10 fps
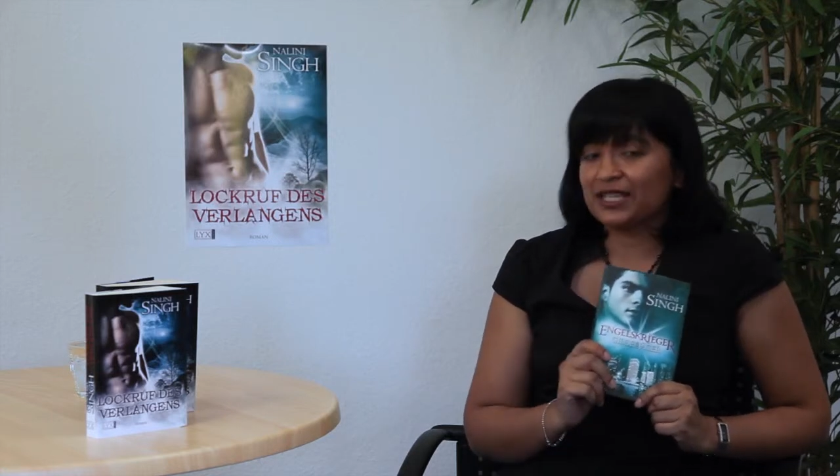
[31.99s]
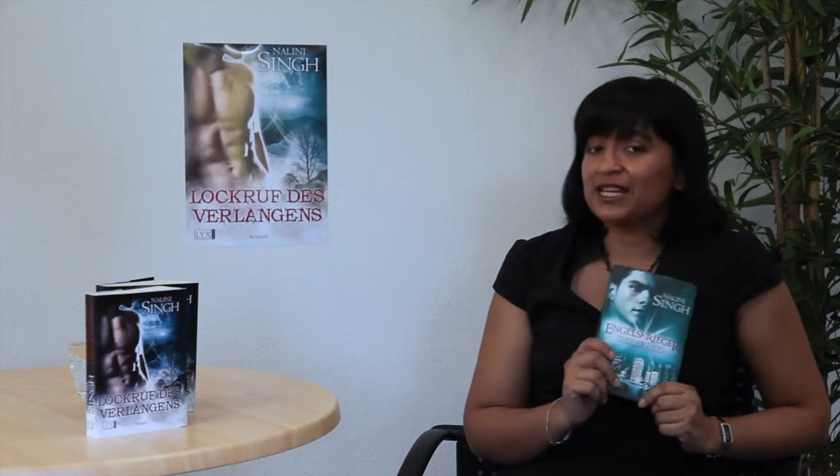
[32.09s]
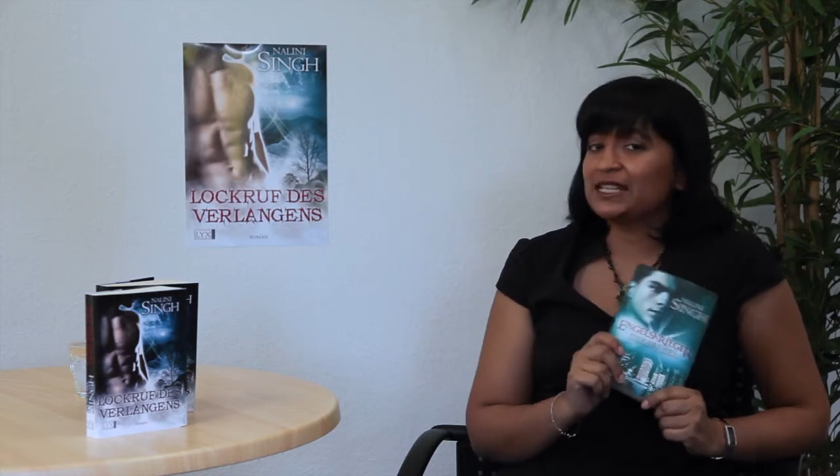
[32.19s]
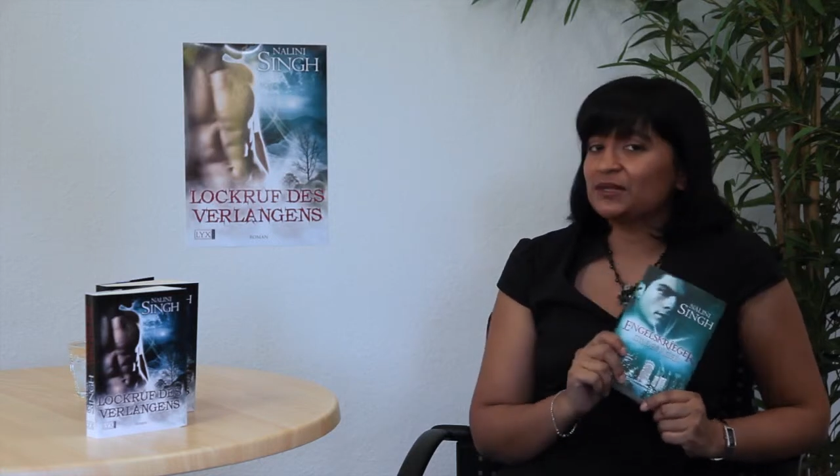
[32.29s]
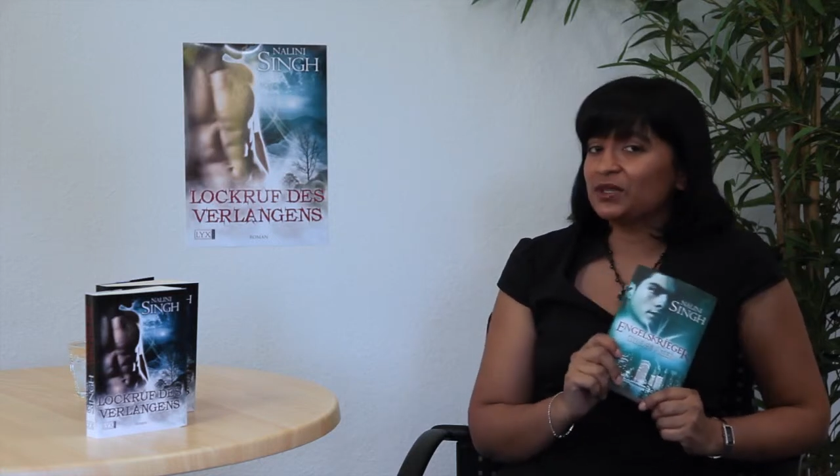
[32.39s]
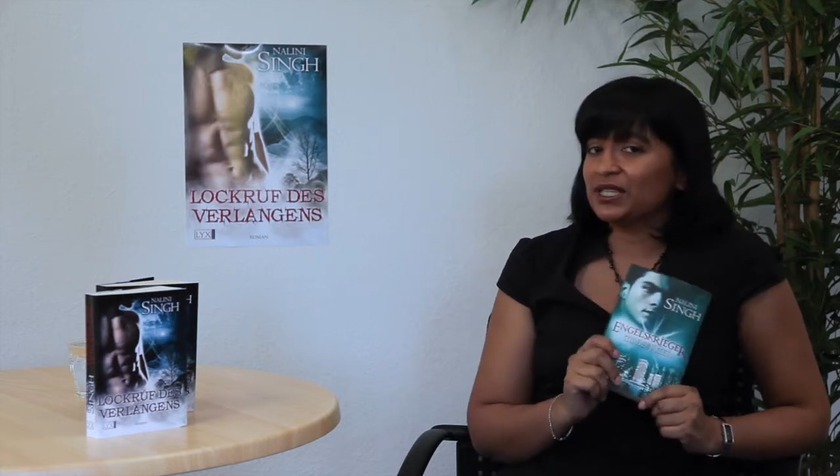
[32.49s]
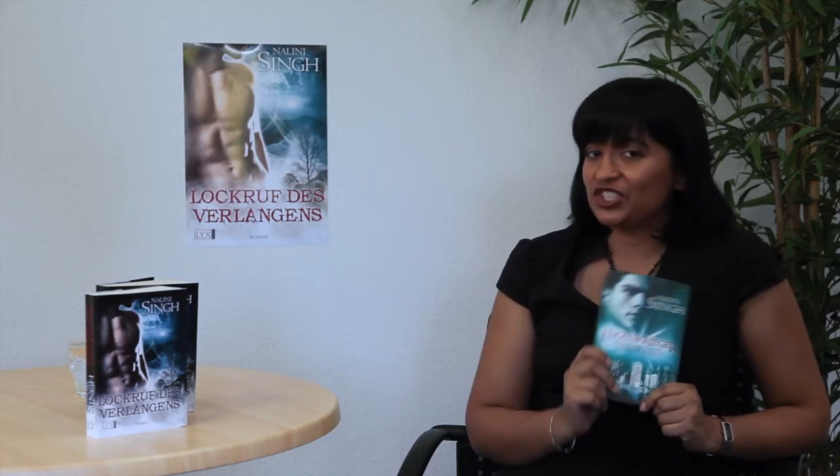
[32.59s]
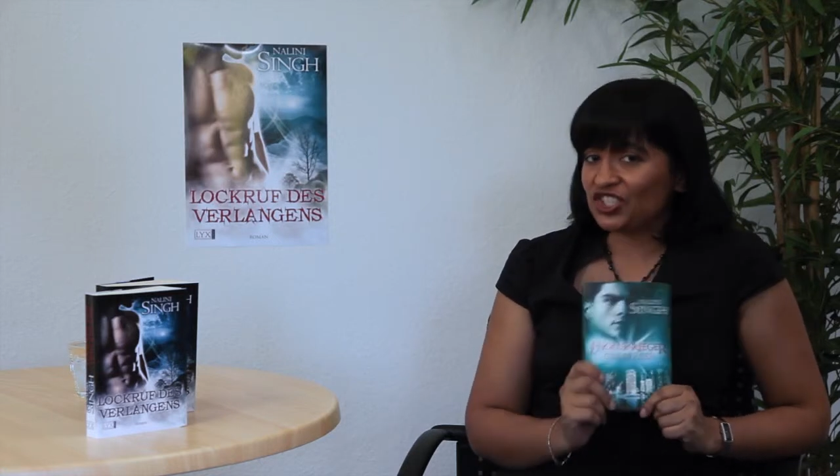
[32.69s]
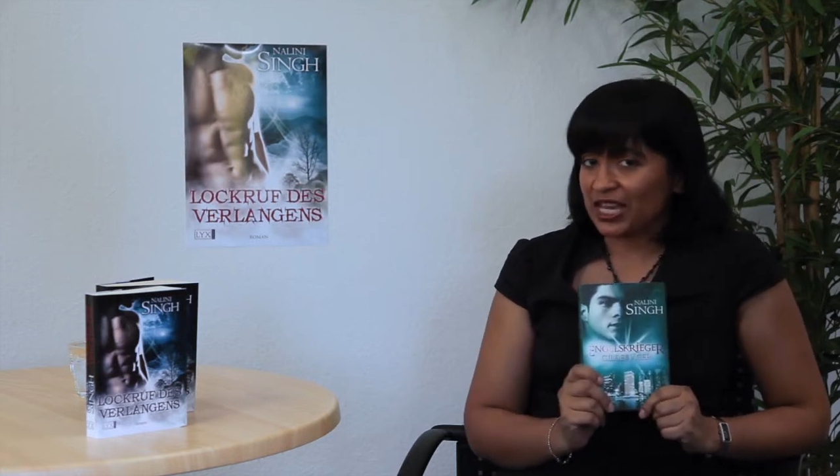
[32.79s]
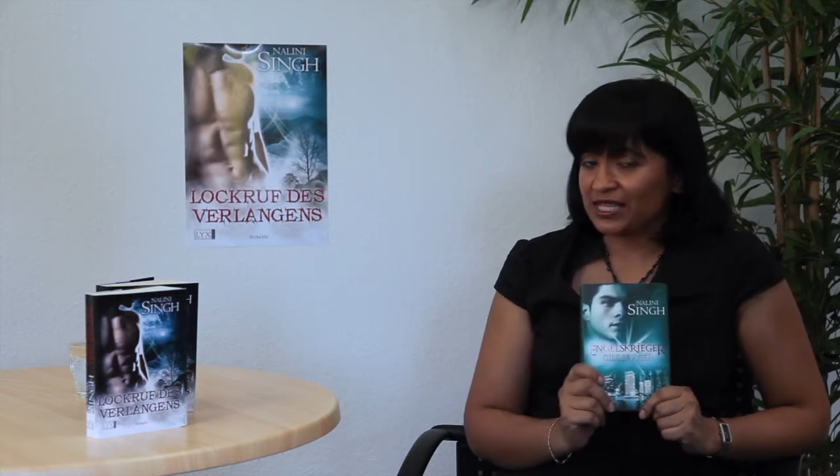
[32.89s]
the next book
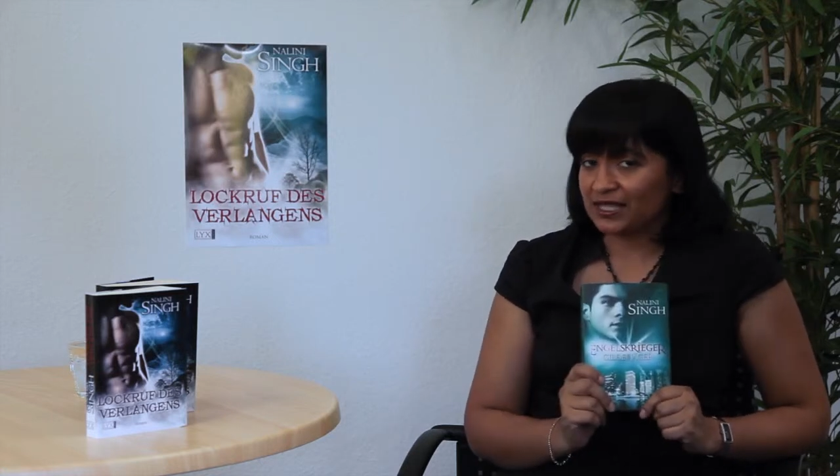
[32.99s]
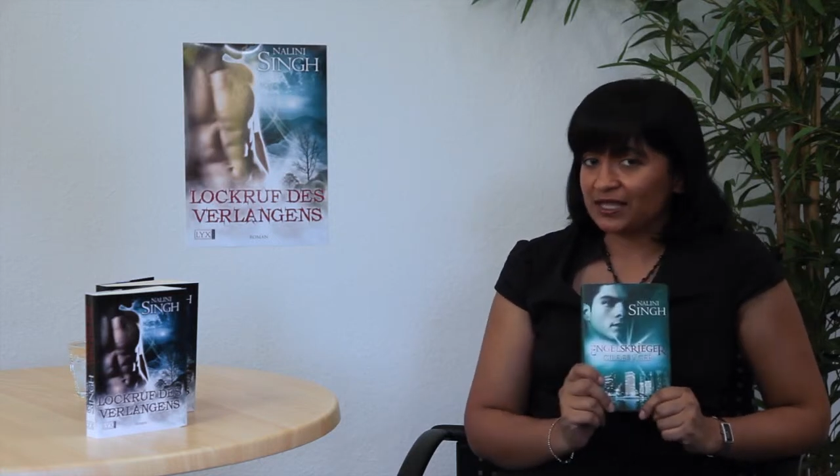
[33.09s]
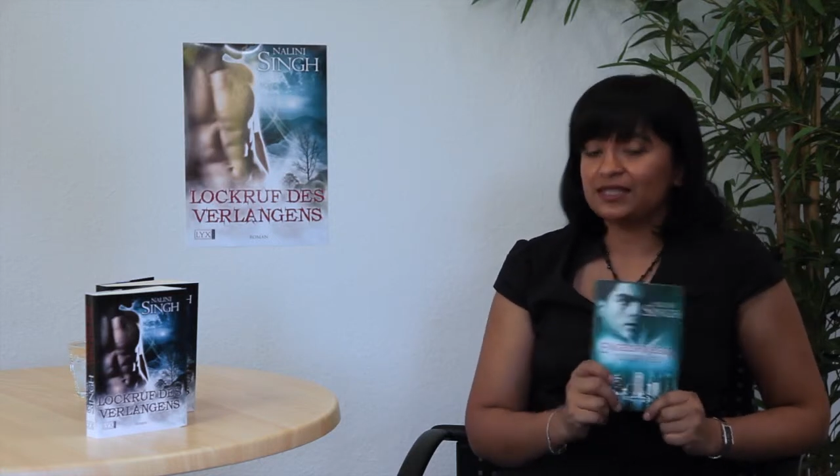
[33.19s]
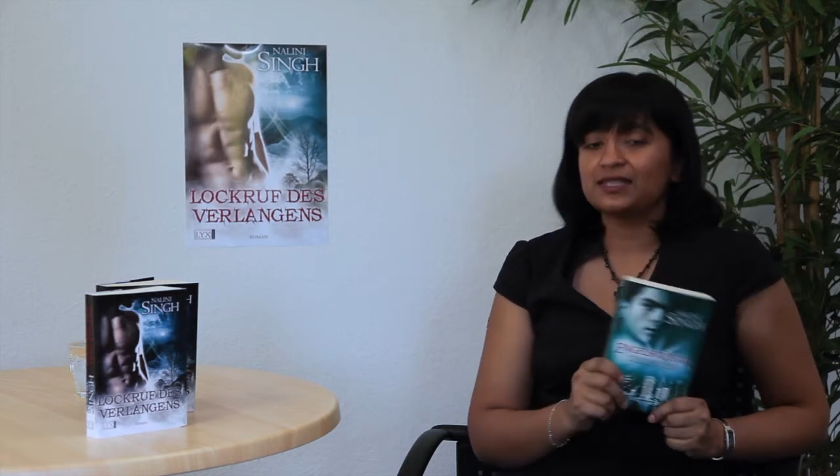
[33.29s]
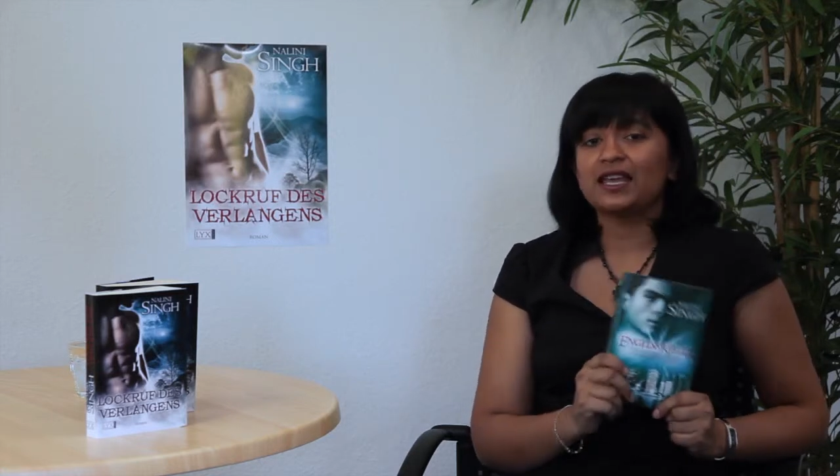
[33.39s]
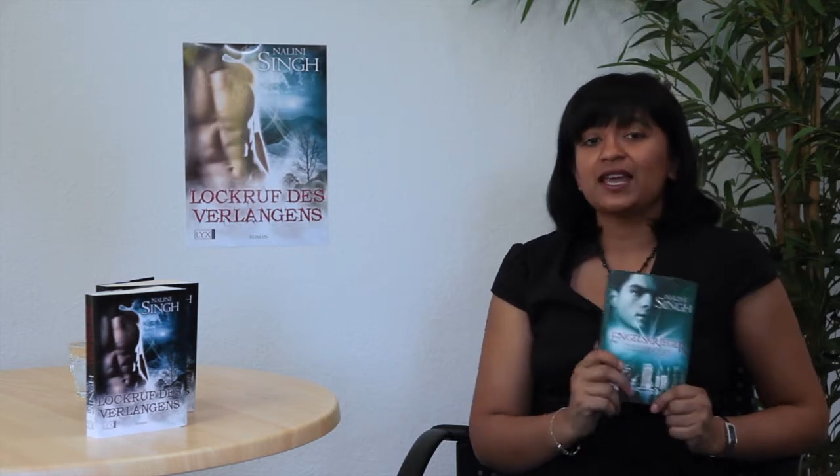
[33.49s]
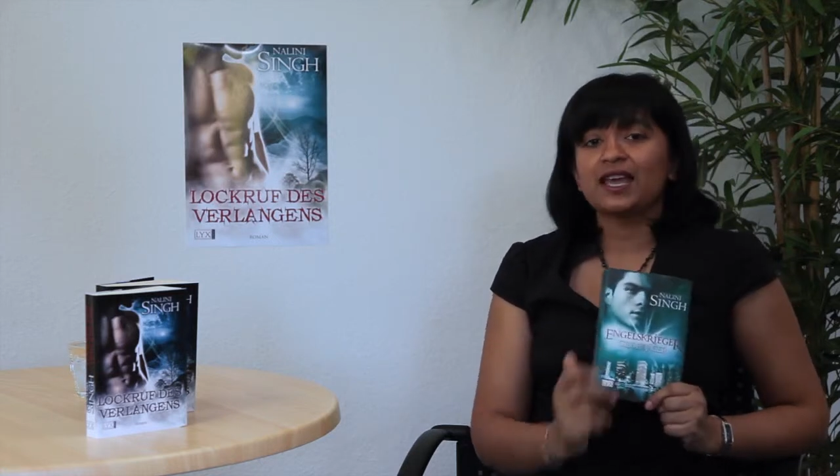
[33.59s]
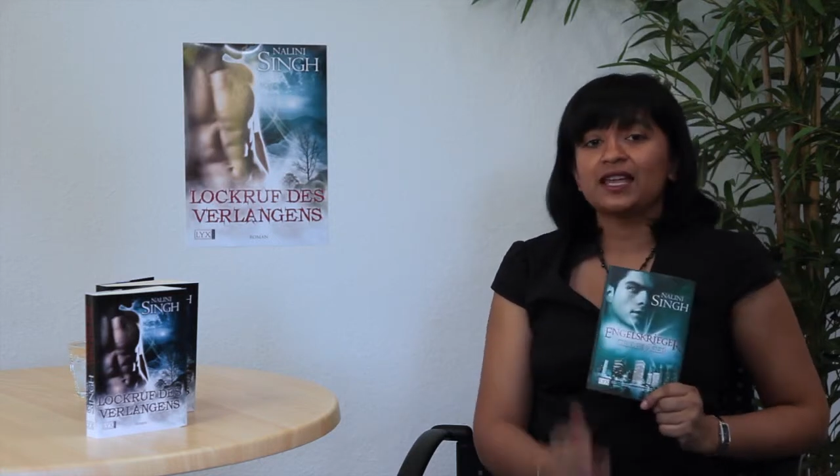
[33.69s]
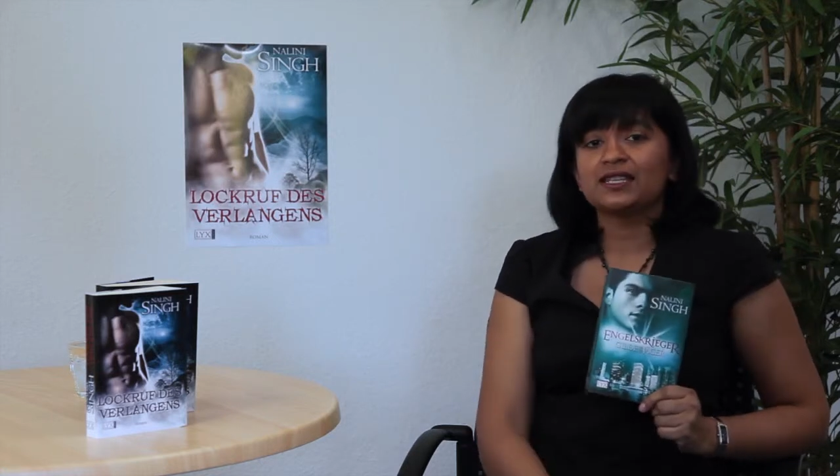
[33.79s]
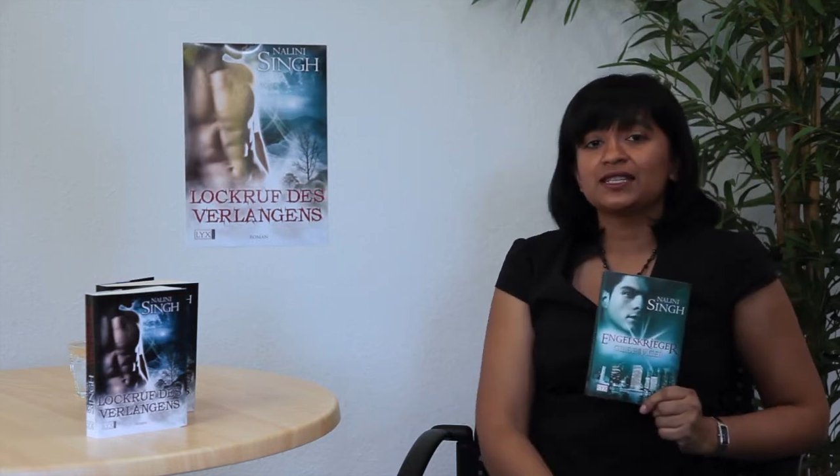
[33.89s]
is Jason's,
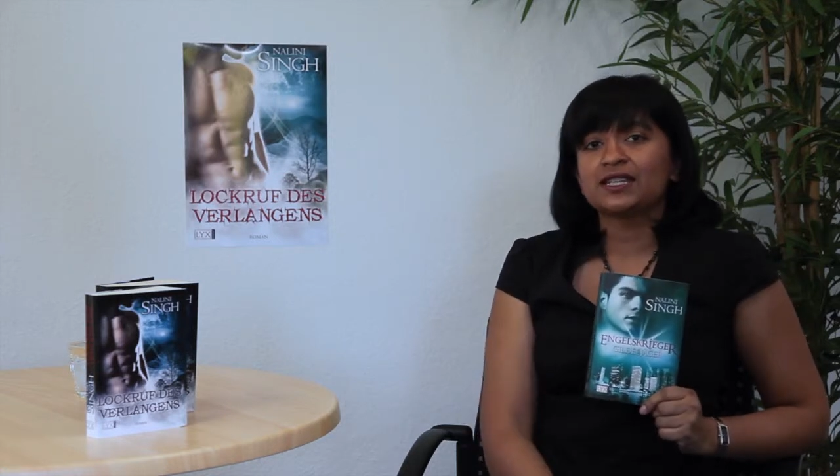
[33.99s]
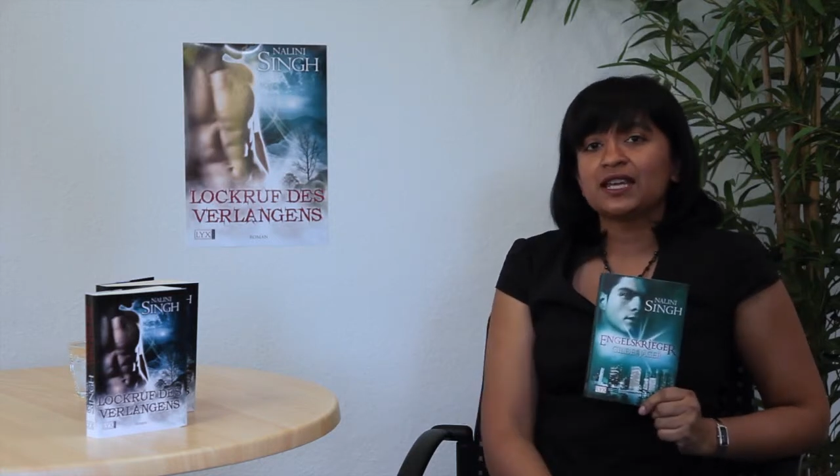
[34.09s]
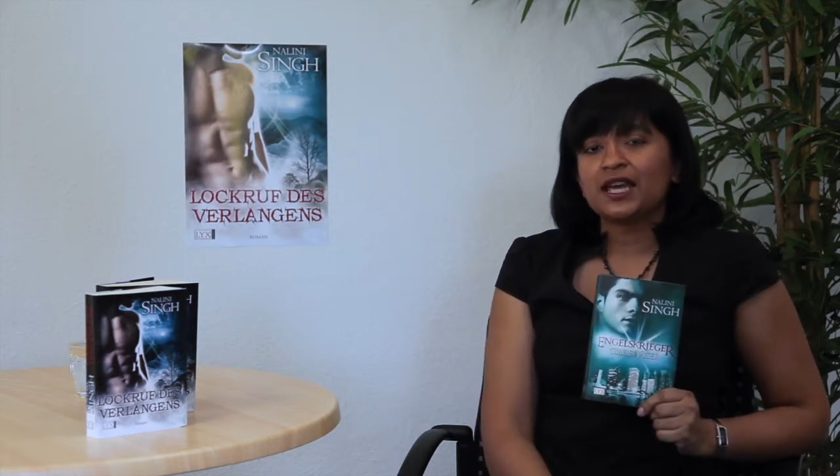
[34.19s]
and